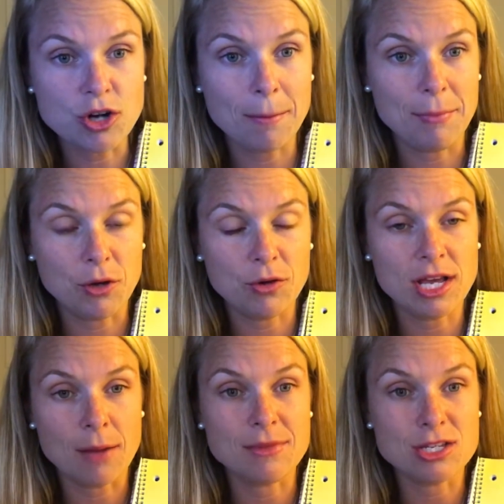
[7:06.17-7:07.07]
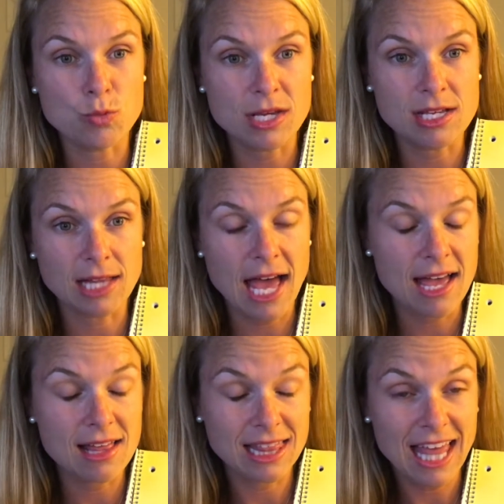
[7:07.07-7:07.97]
start building up this weak
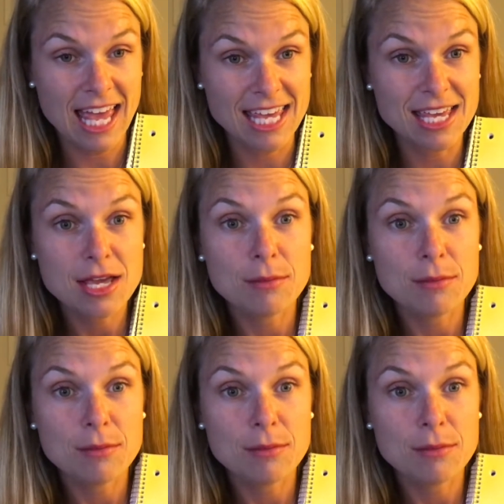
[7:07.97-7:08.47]
leg